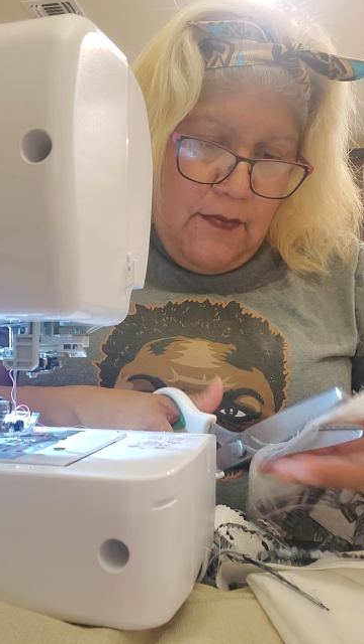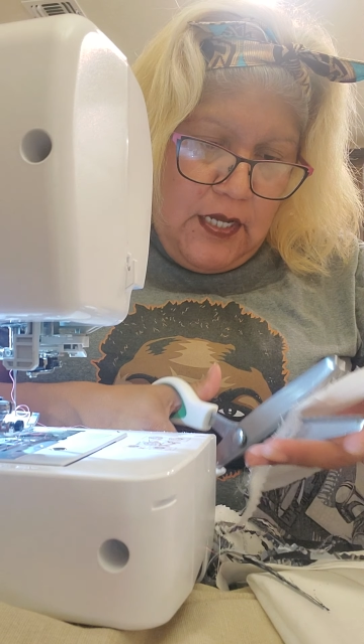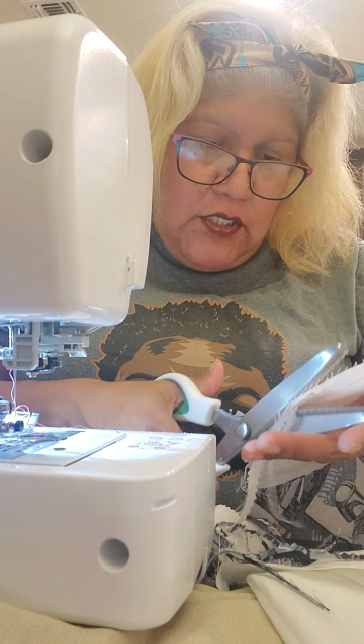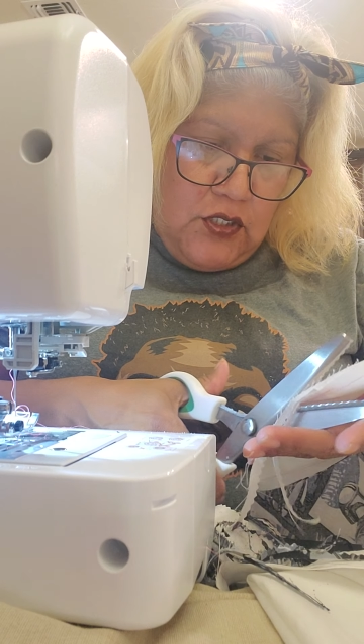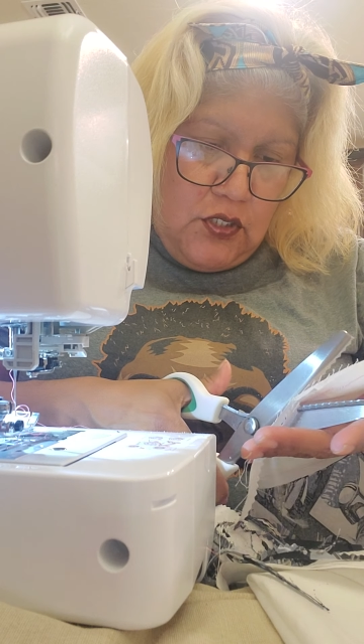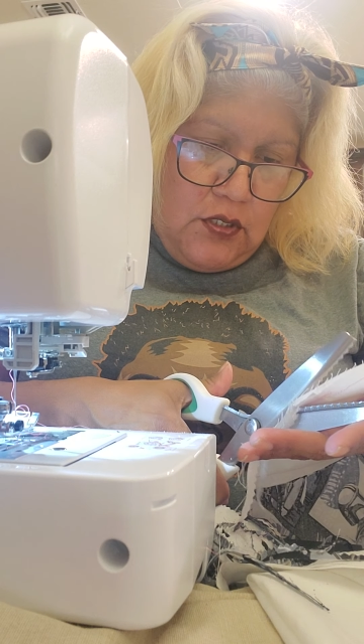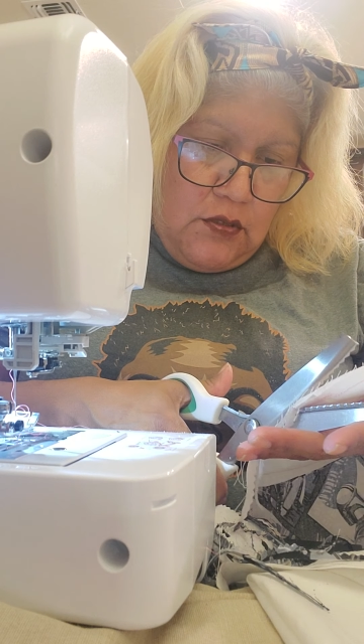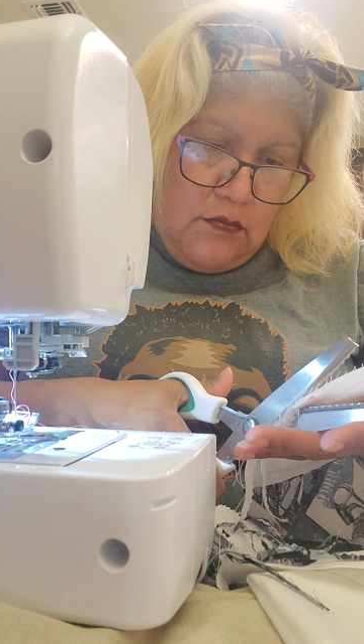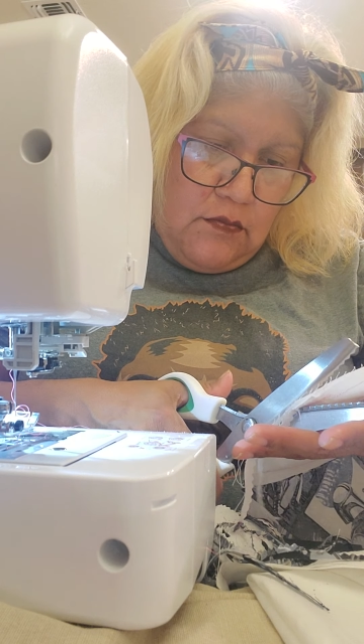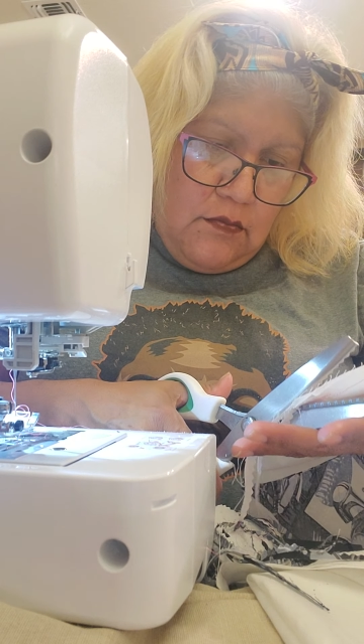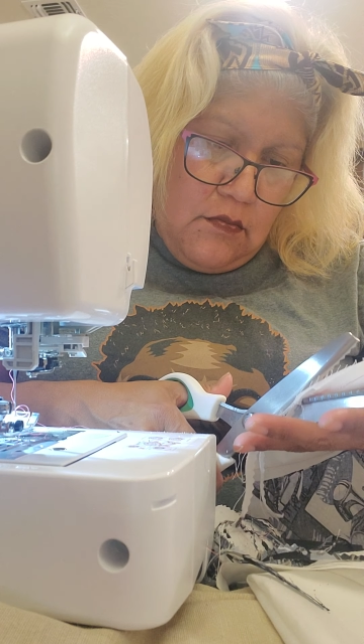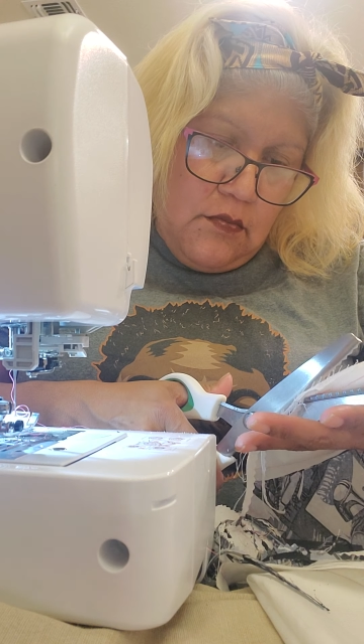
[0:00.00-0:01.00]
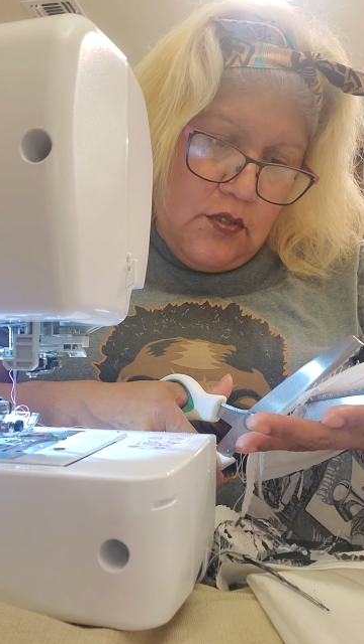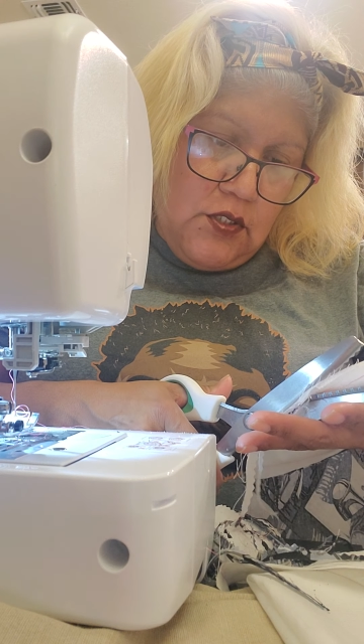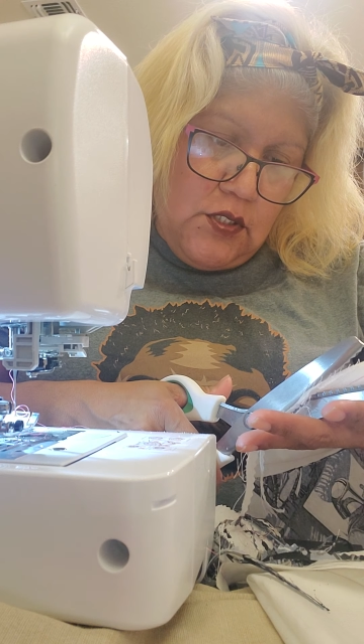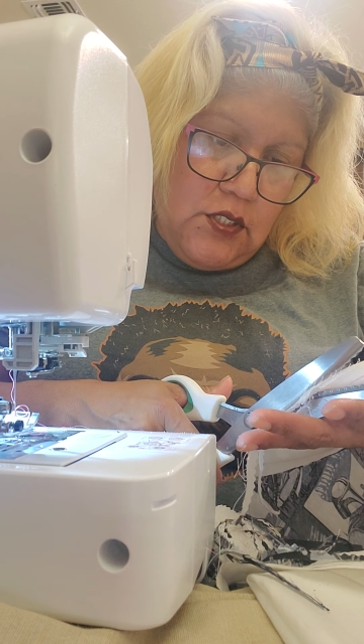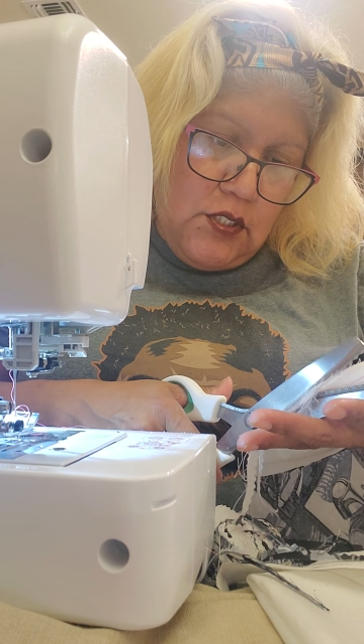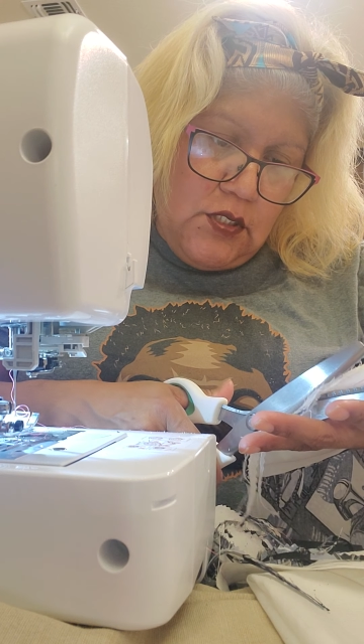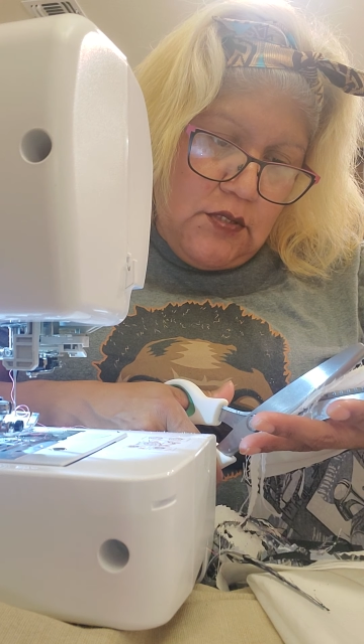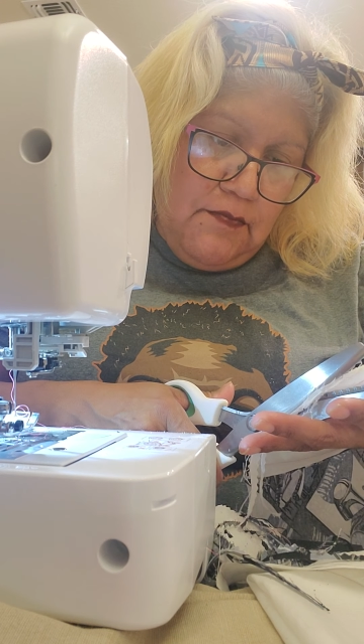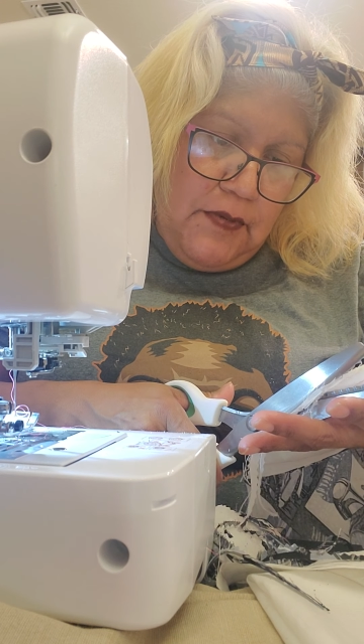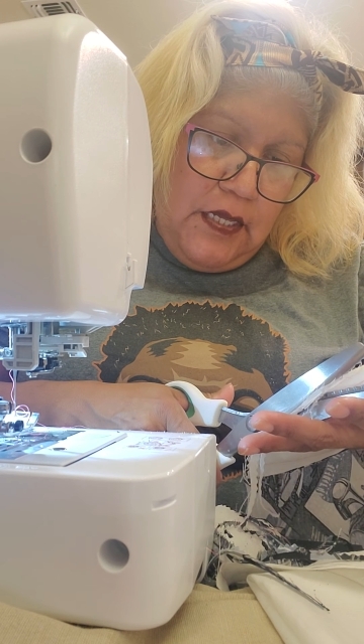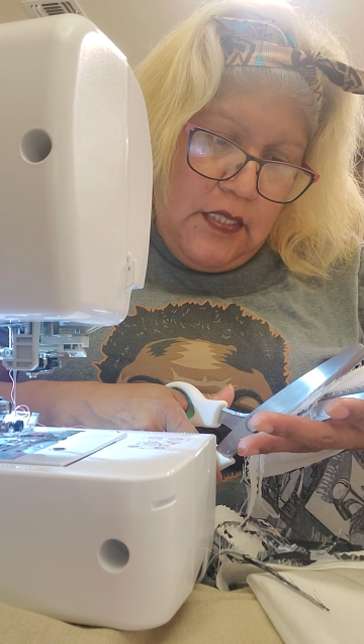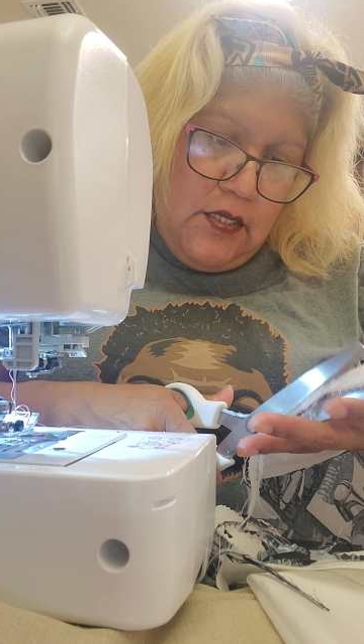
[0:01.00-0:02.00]
Make sure to just
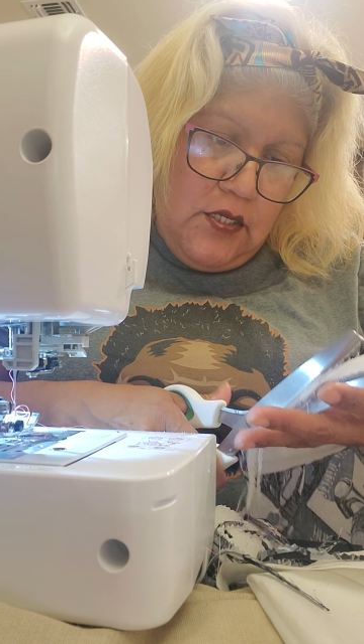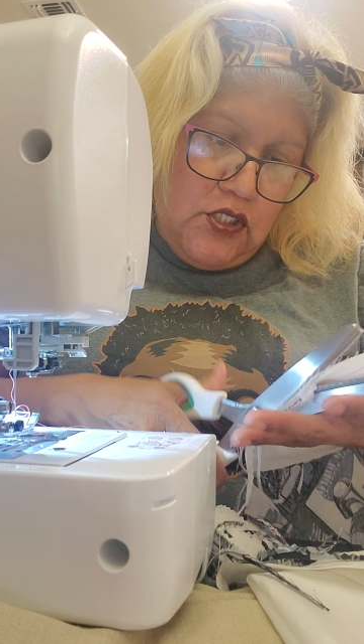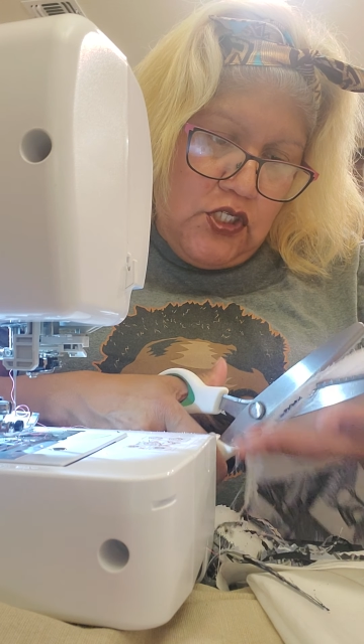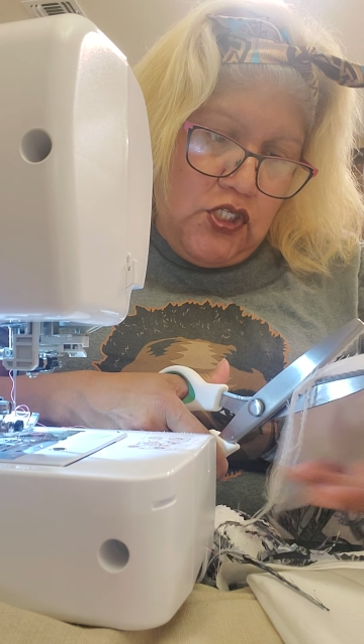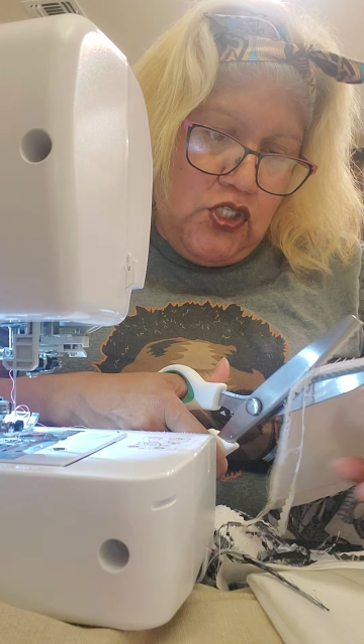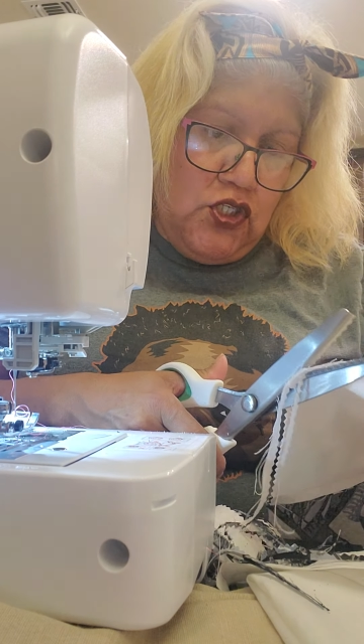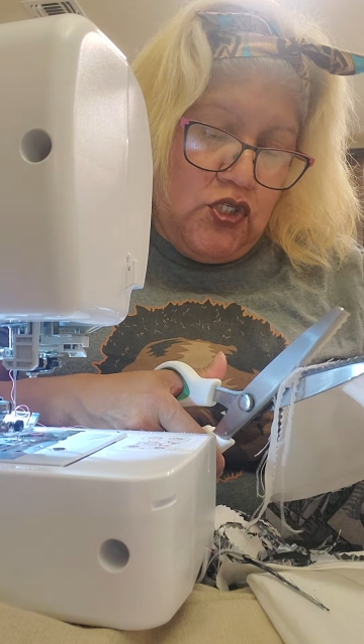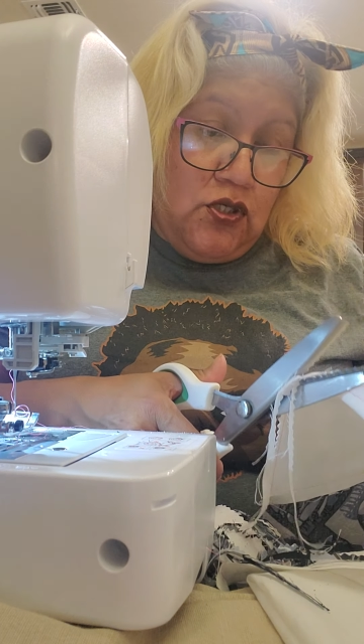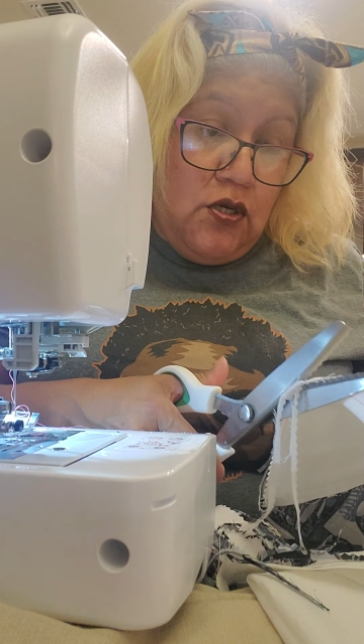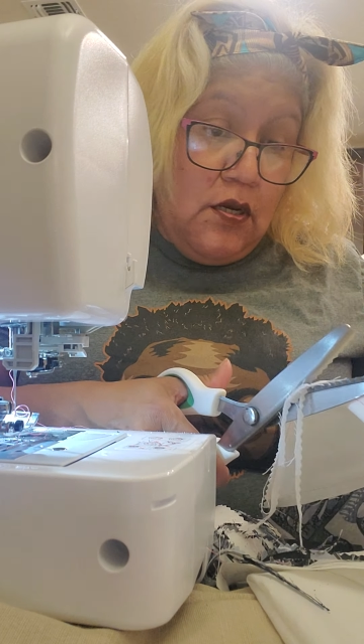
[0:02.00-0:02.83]
be a little ginger.